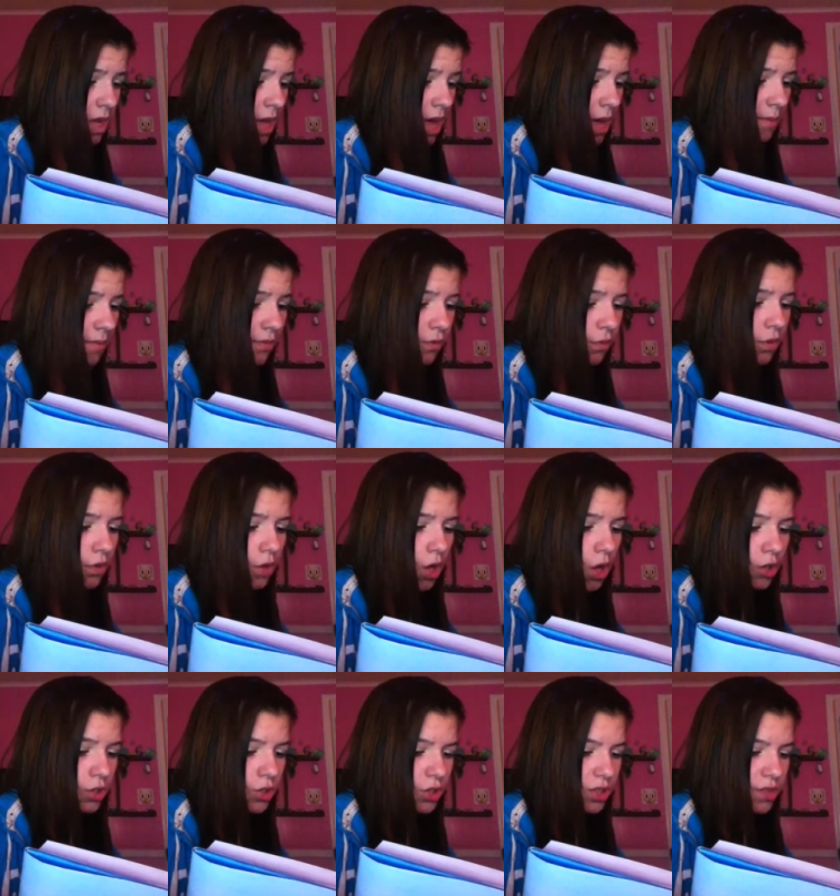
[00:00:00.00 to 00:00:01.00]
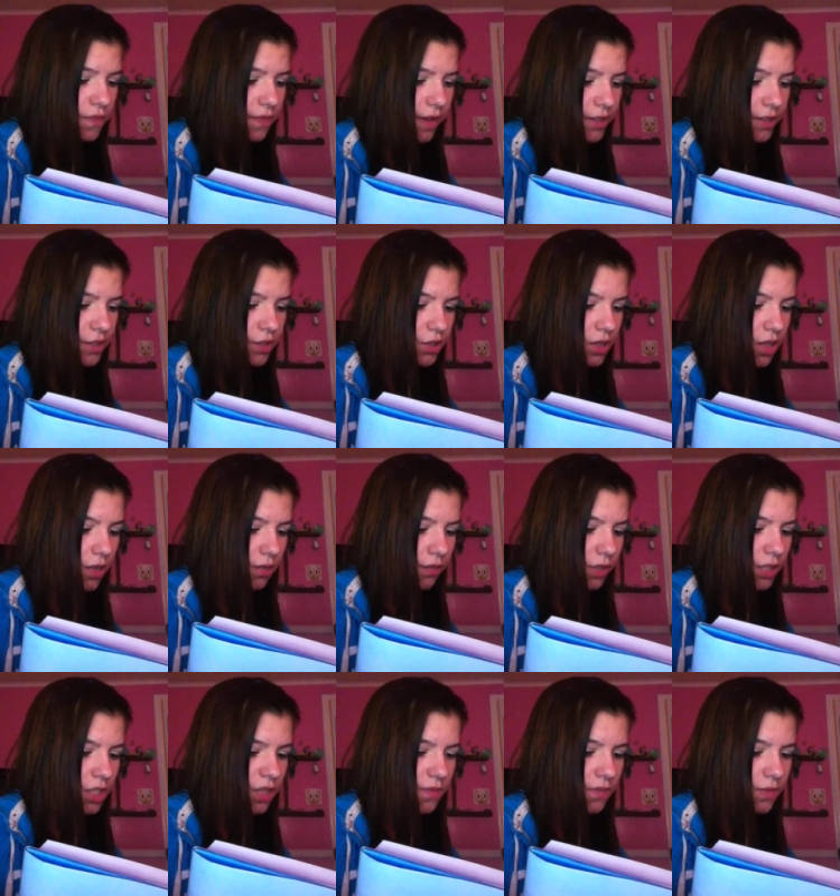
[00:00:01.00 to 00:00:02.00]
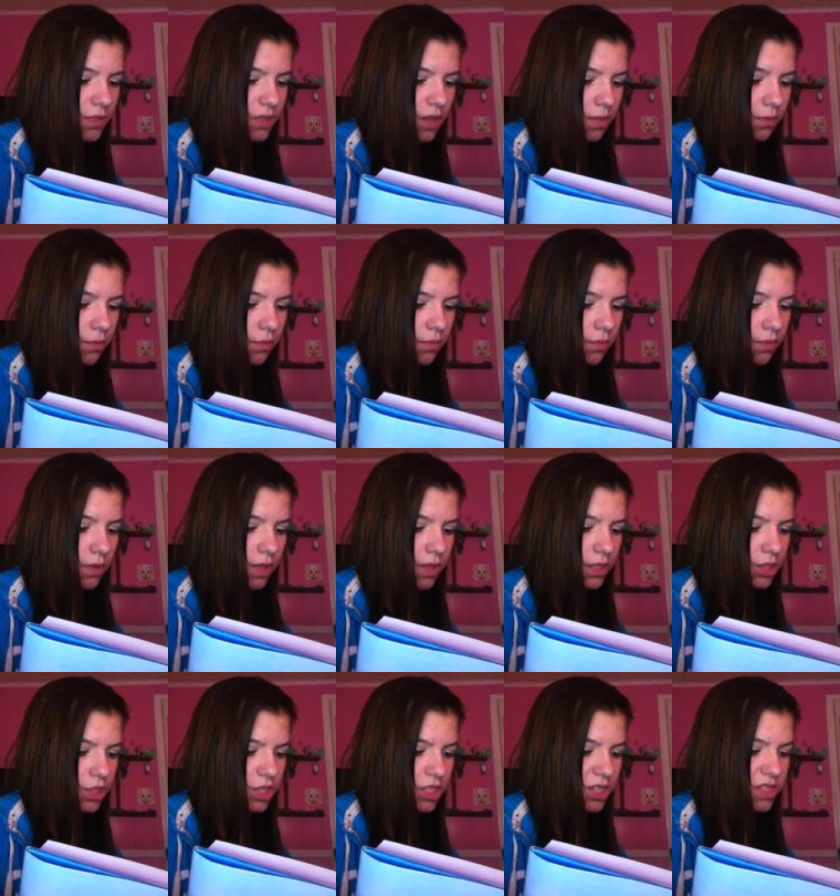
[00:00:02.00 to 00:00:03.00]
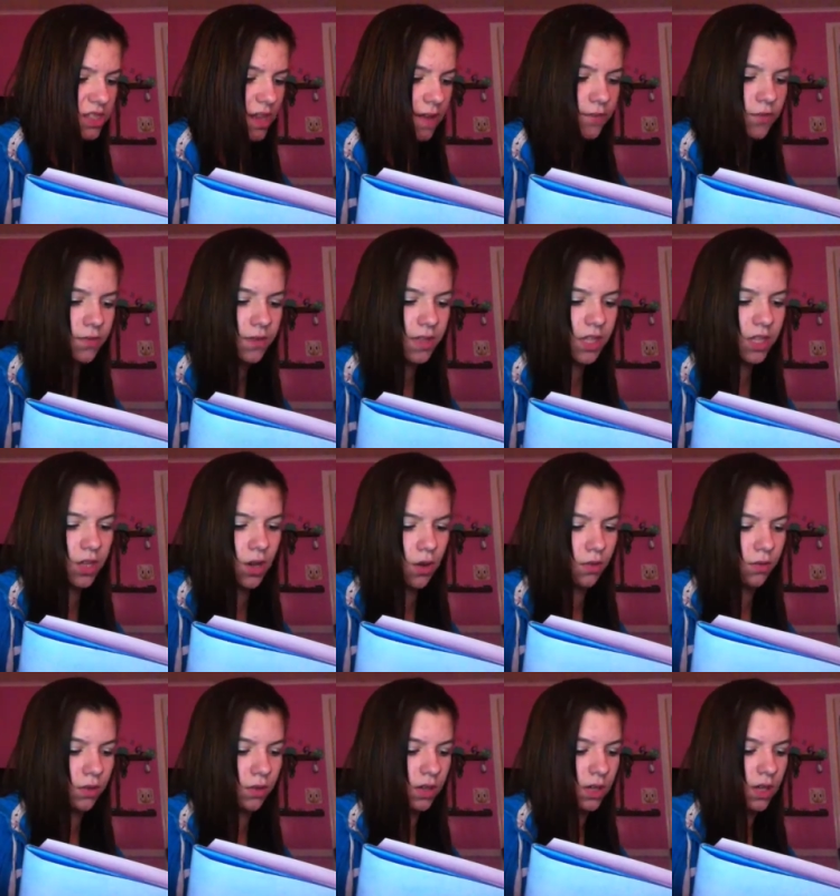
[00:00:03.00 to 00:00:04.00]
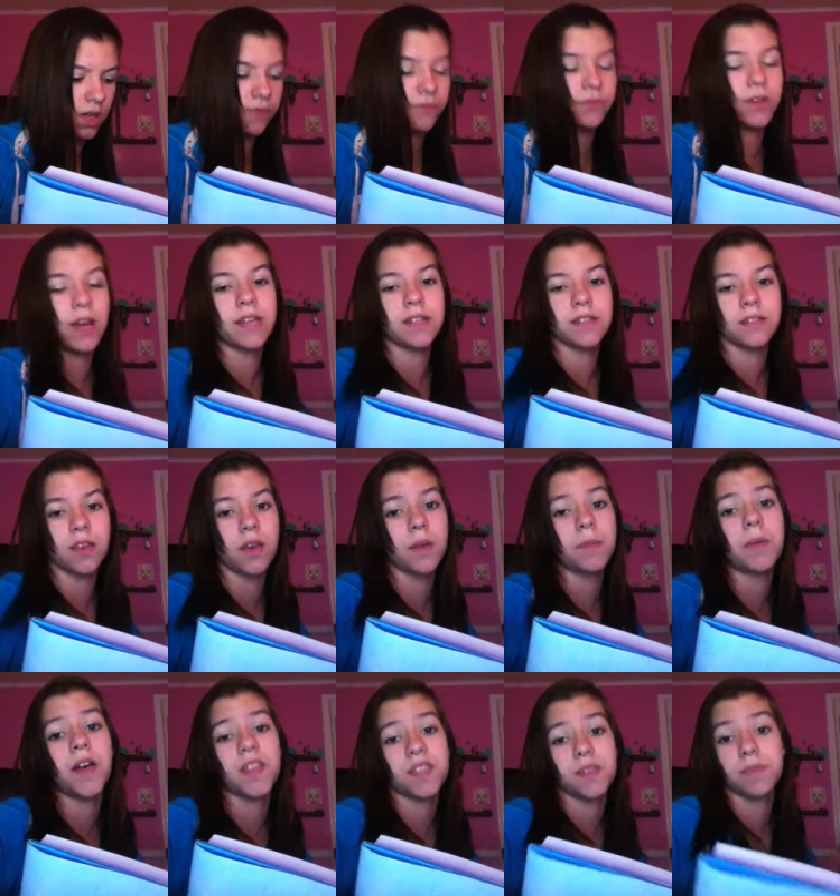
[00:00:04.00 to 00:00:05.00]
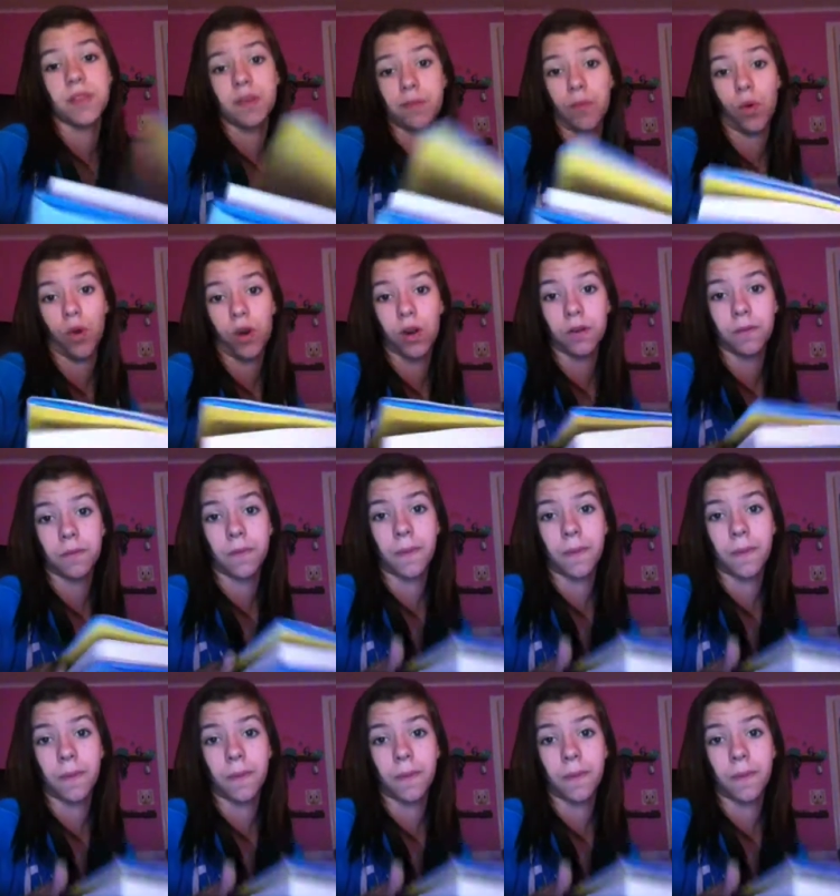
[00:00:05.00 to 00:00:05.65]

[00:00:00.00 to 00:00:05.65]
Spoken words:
And before long, Josie finds herself reaching for something she's never really known. A friend, and possibly more.